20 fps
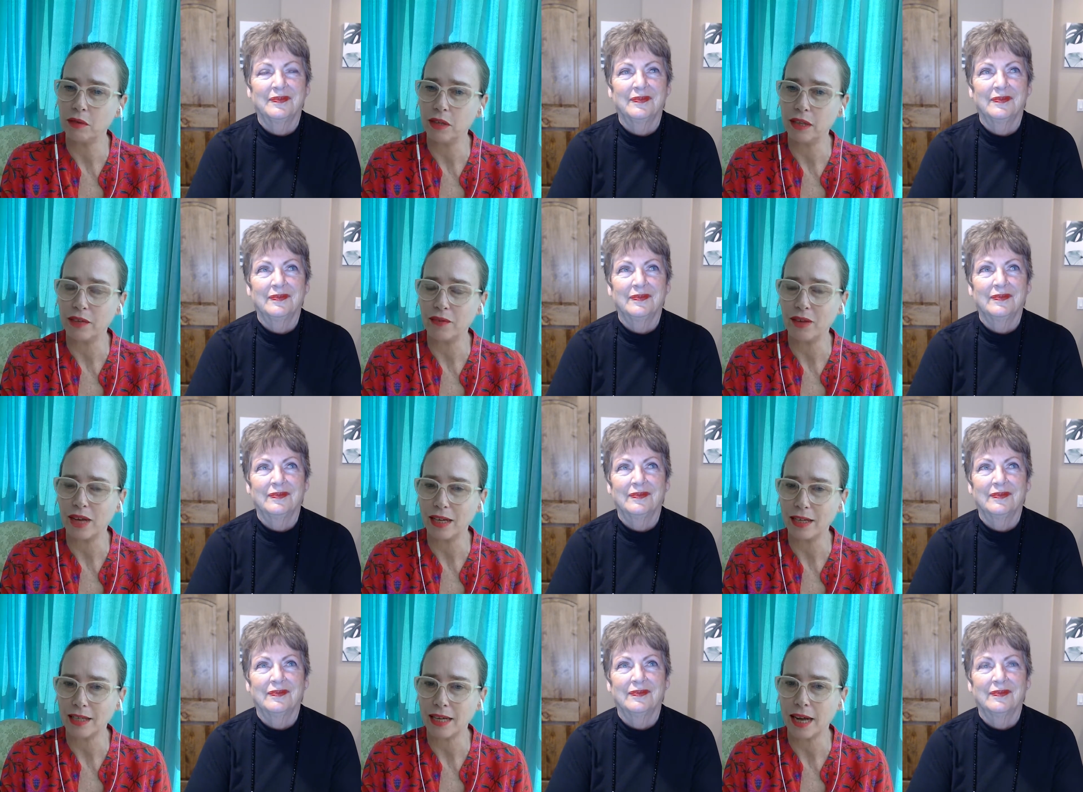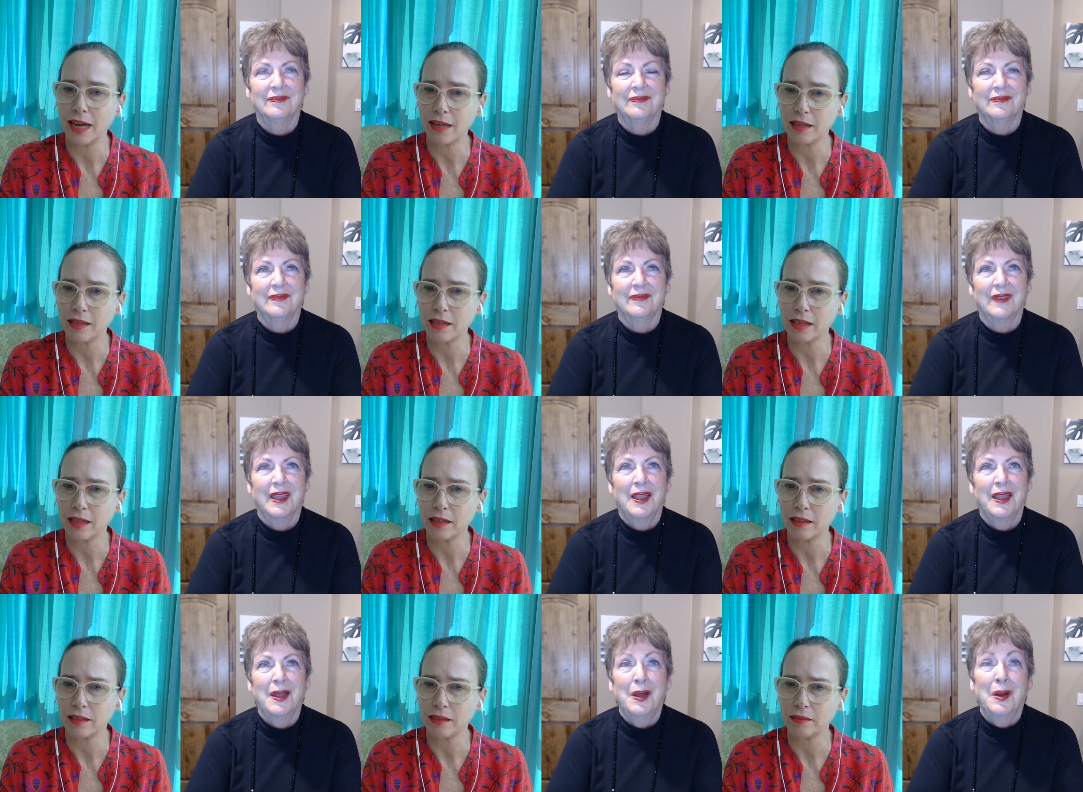Speaker 1: really
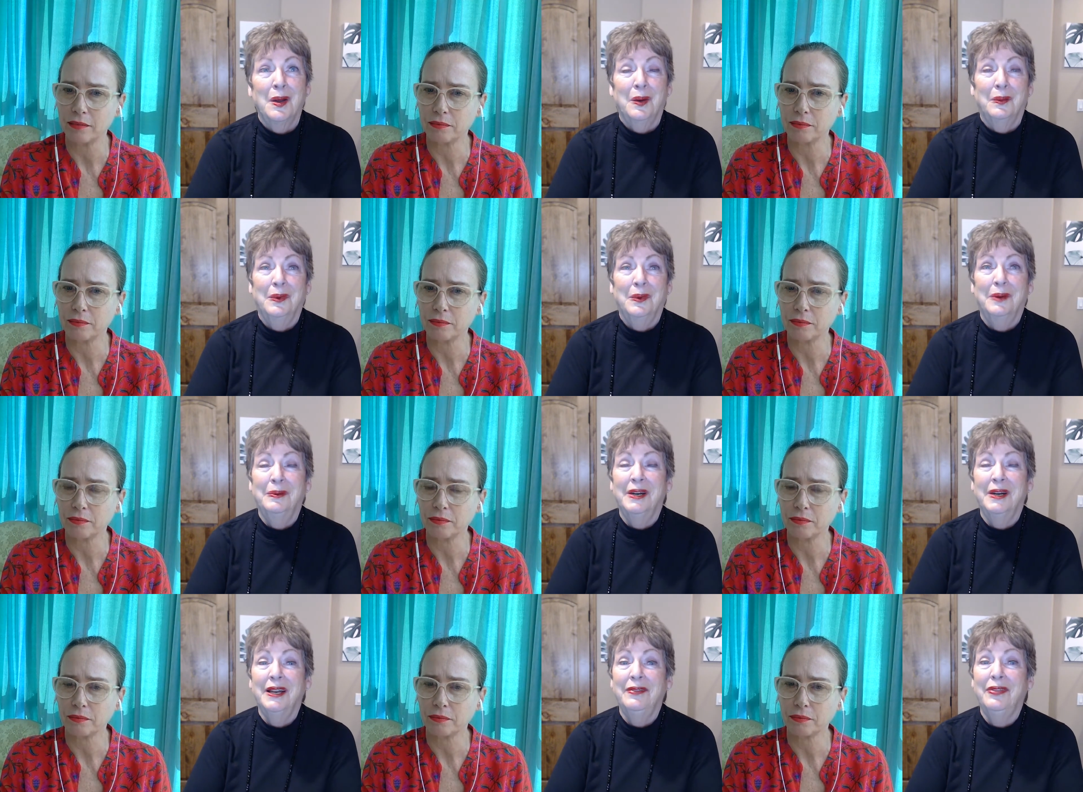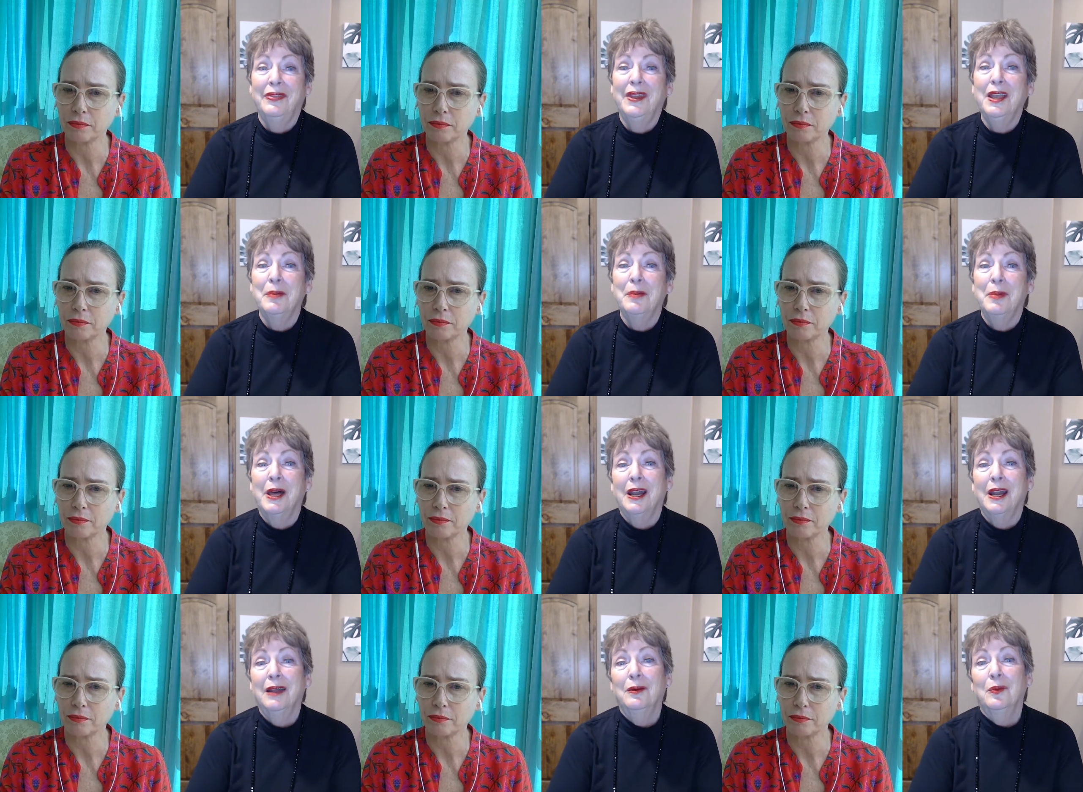fantastic. Well, when I think
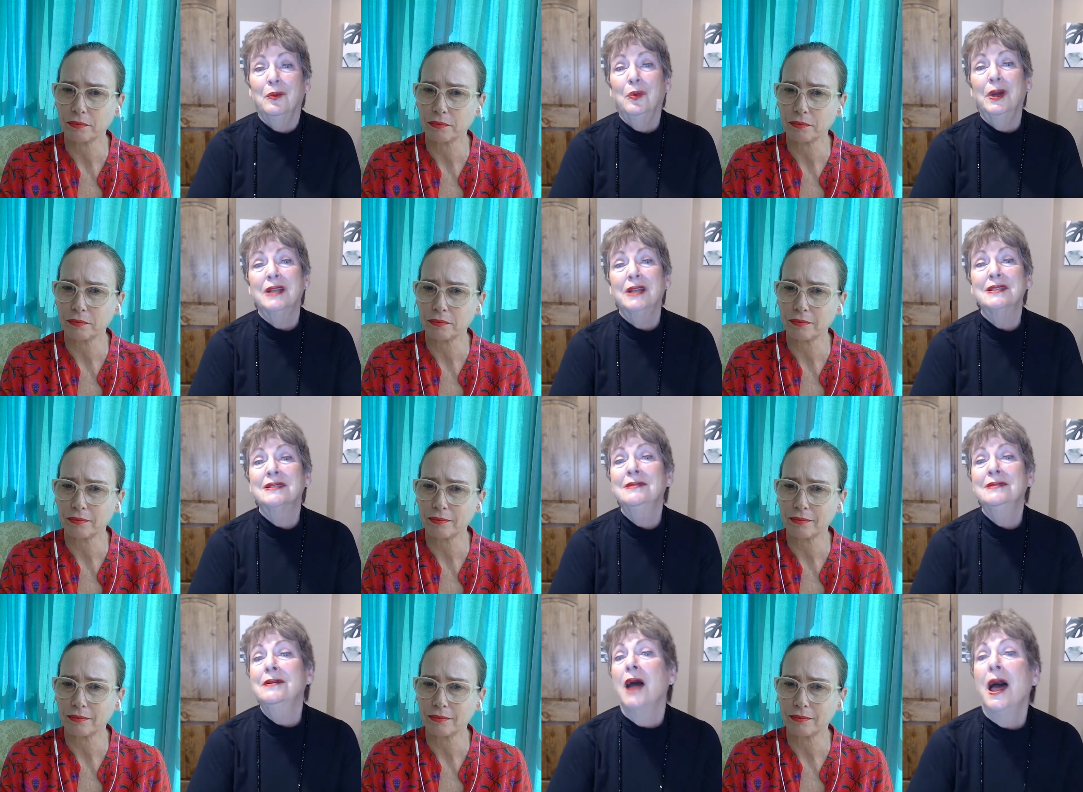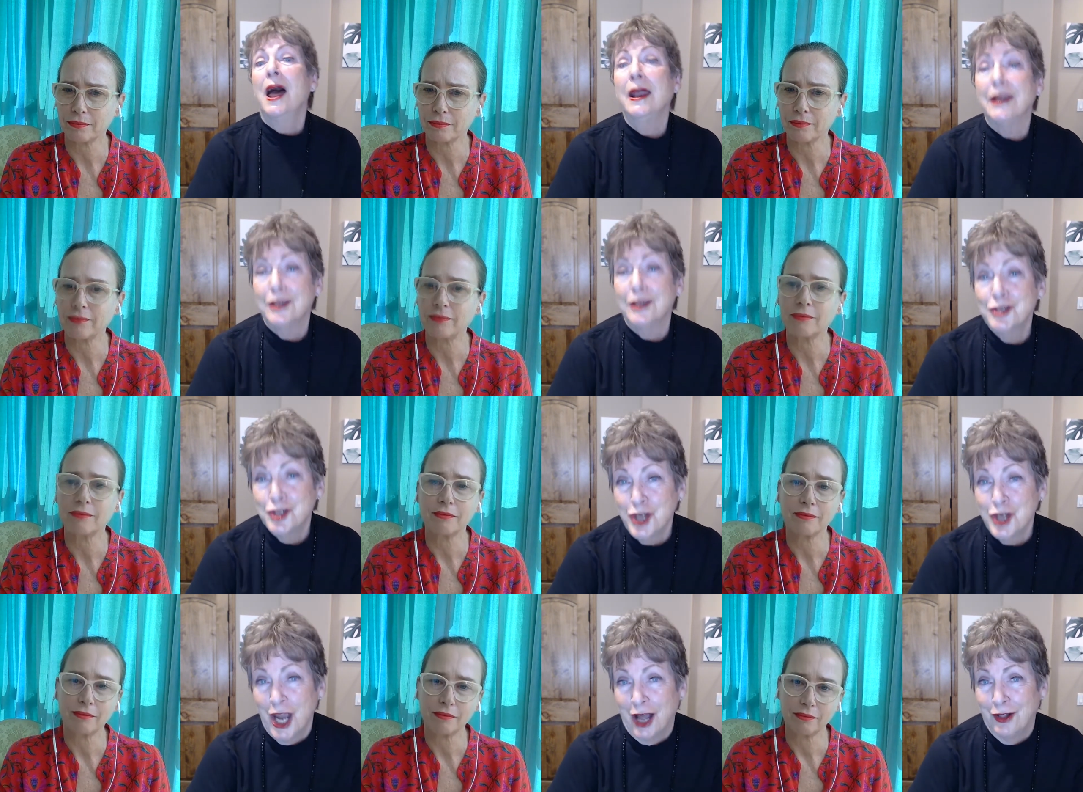
Speaker 2: about it, what is
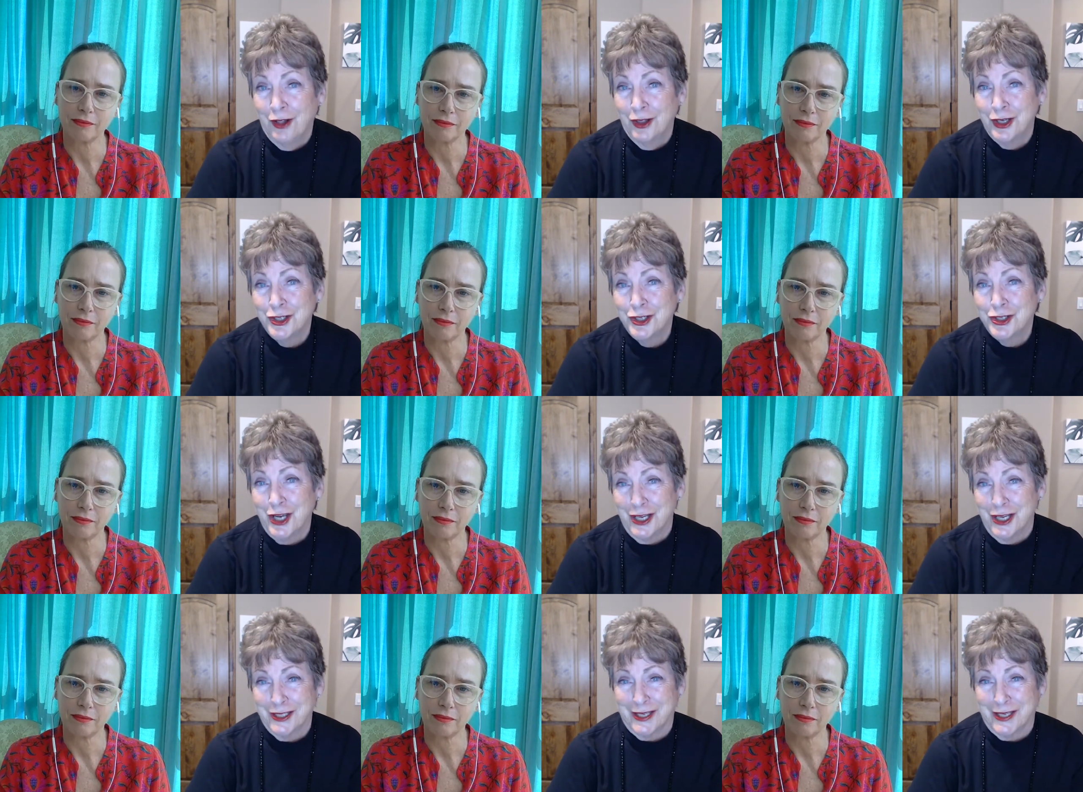not a challenge